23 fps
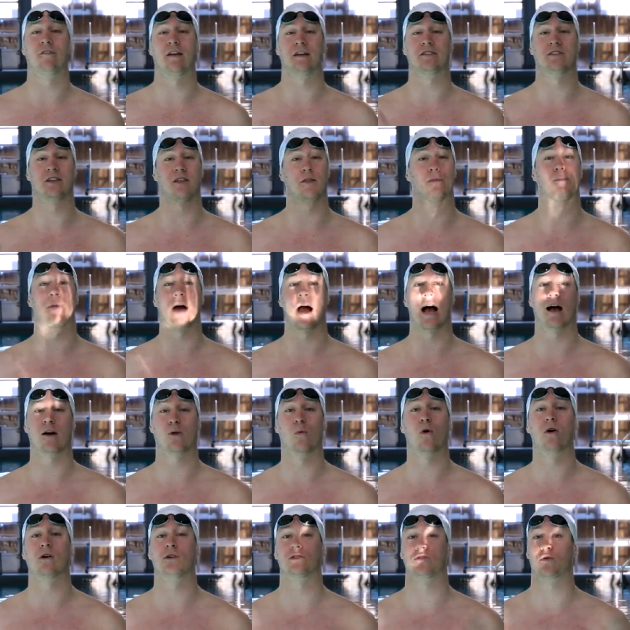facing the
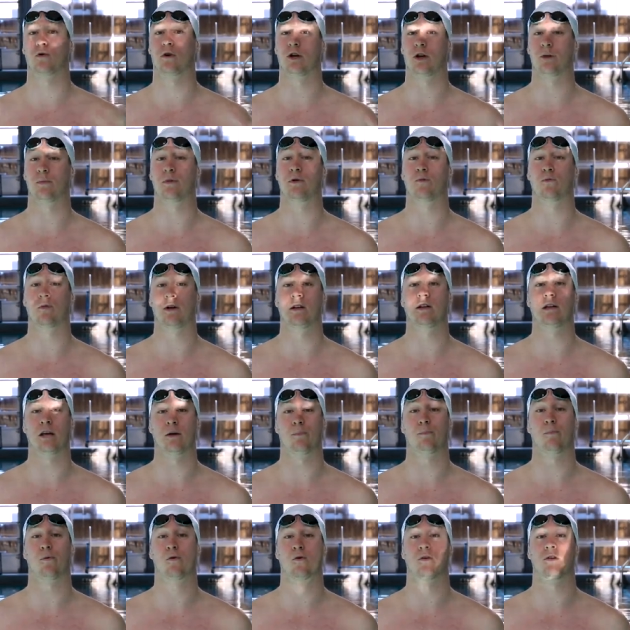back wall is going to be really
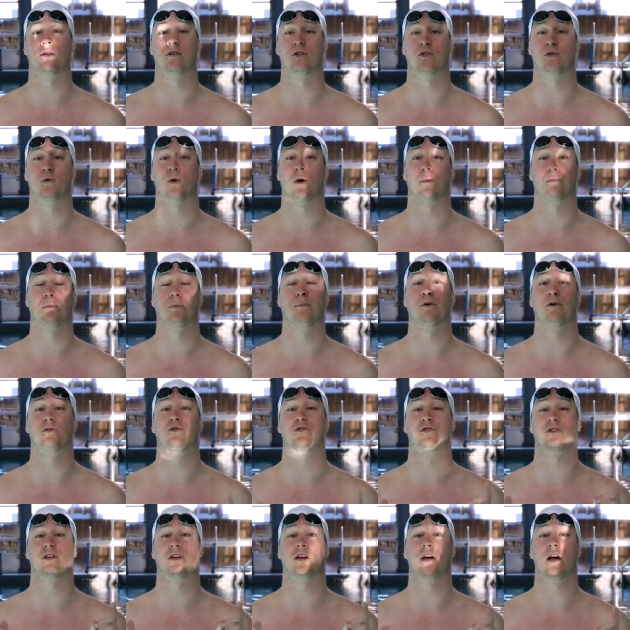important to our
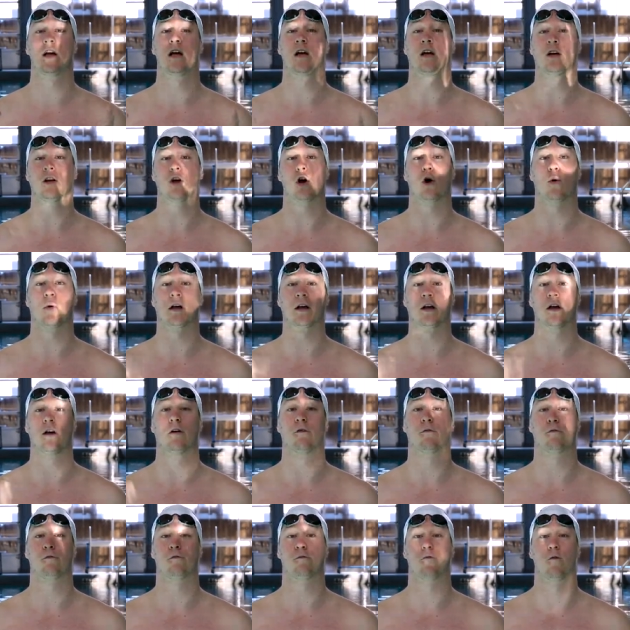propulsion going
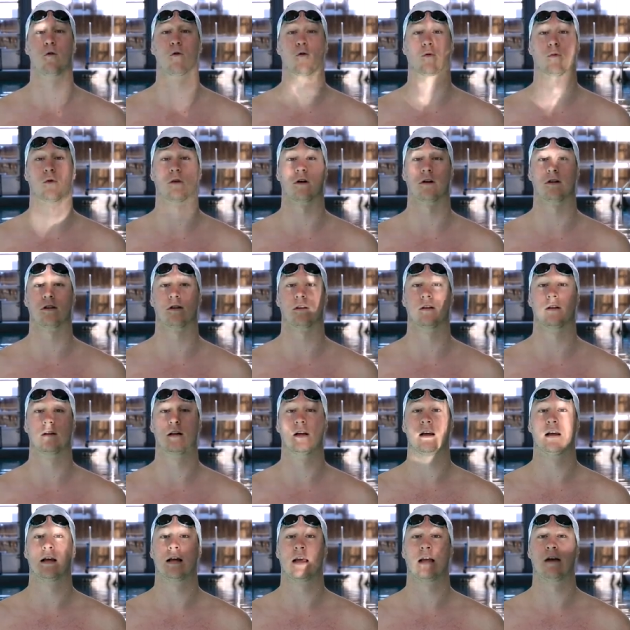forward.
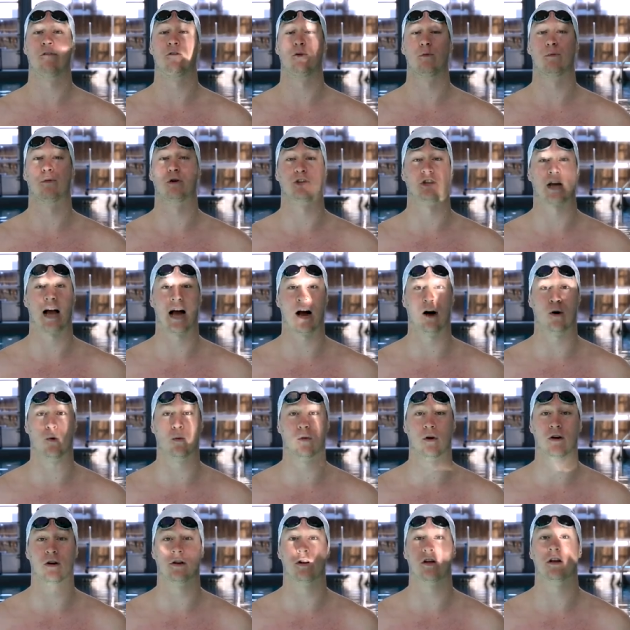If you push
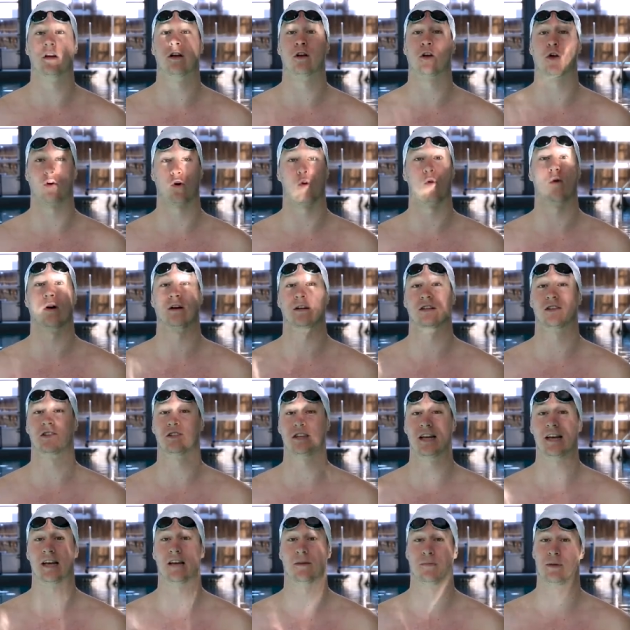outward, you're going to
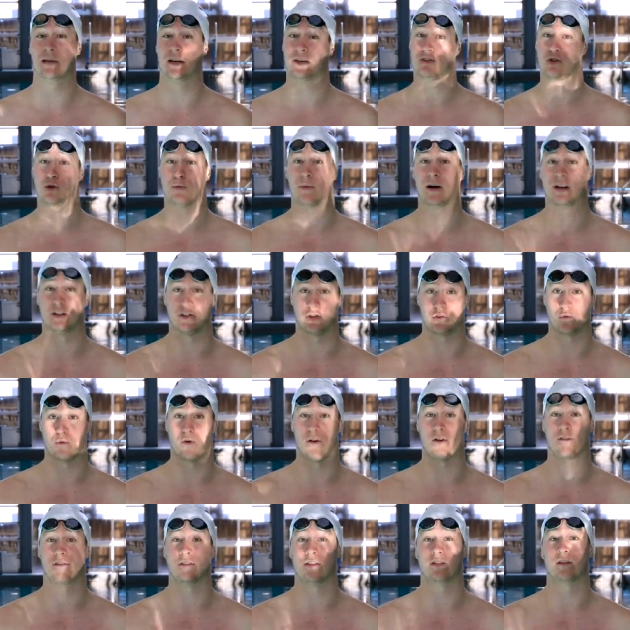see it because you might
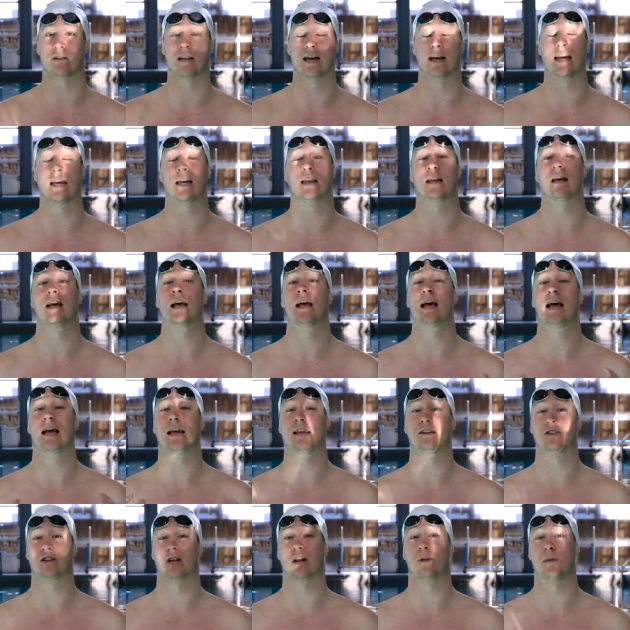swerve in the lane
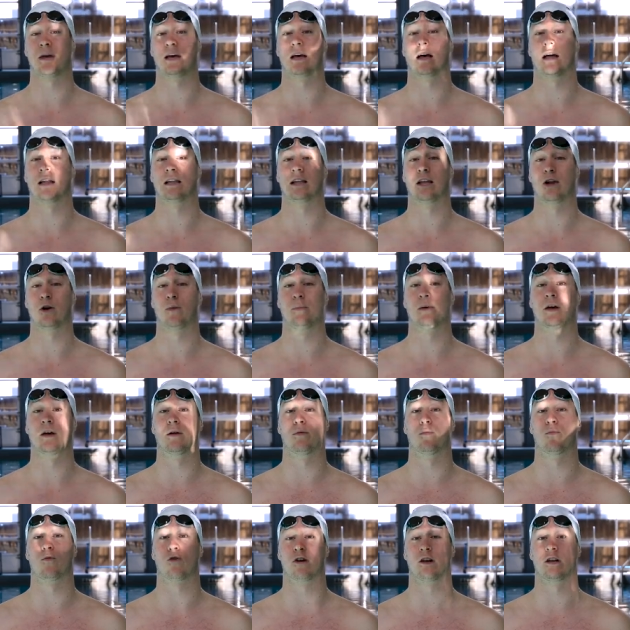and it's gonna be a little
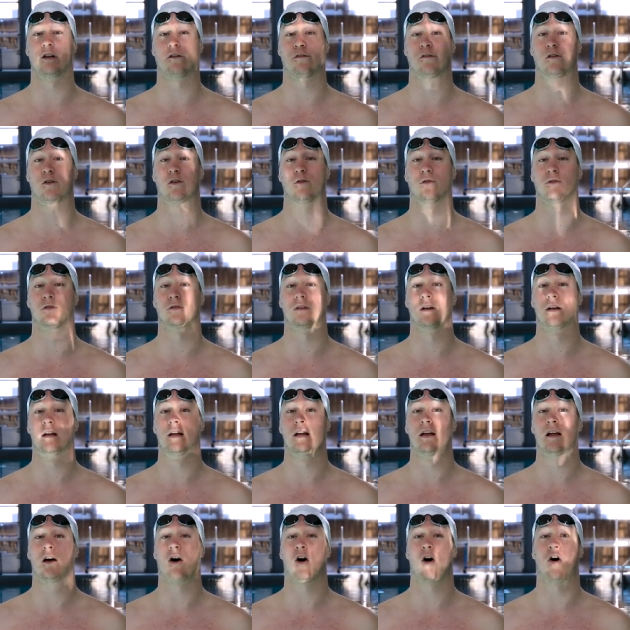bit more difficult.
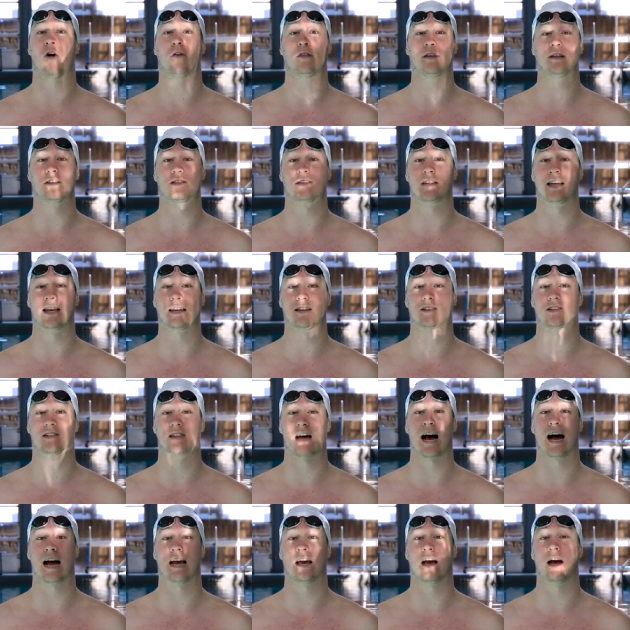All these things
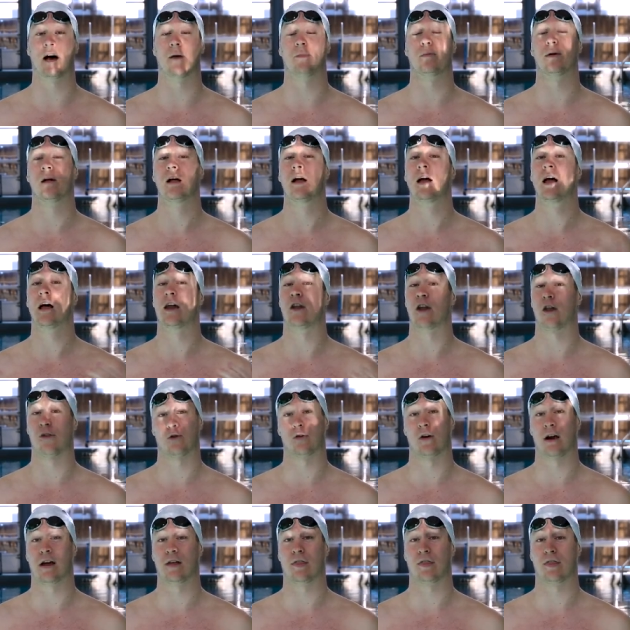tie up. Another
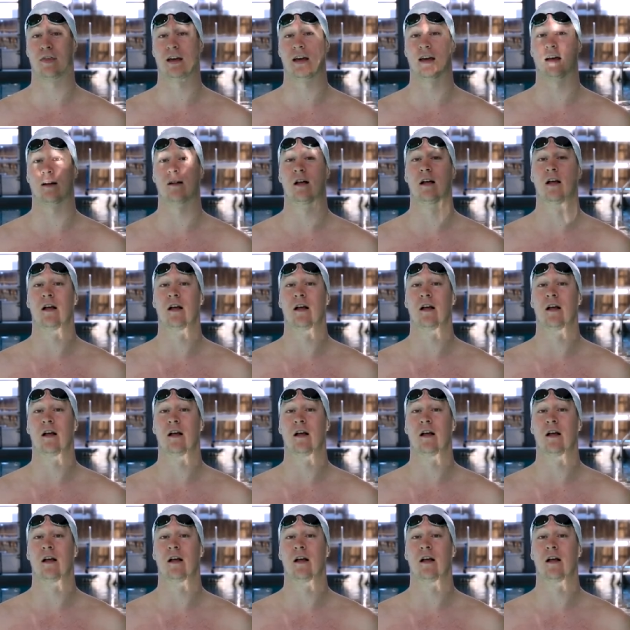great thing,